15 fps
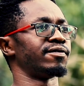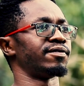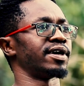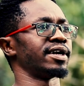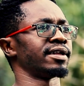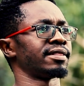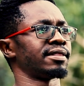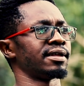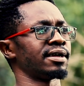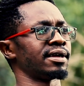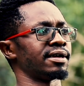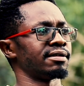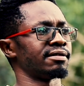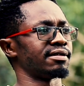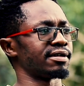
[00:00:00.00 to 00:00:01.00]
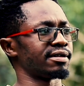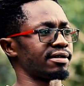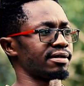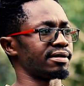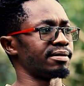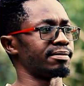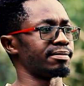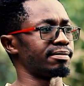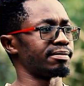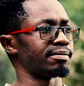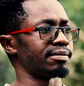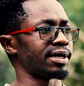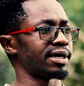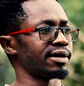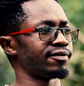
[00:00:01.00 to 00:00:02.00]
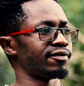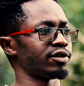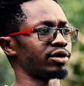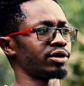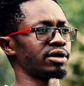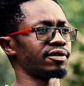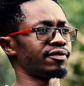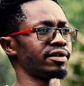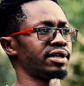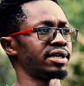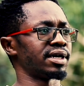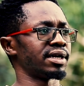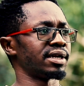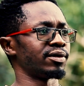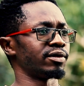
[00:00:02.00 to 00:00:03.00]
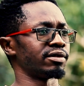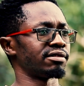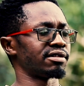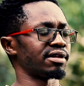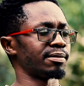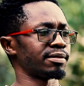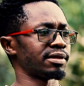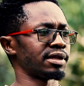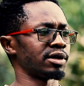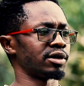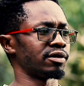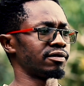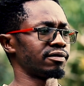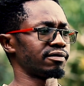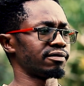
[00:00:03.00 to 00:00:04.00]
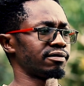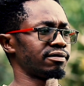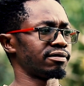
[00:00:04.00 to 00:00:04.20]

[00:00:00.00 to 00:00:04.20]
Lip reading: Funny thing is that my photography journey was something of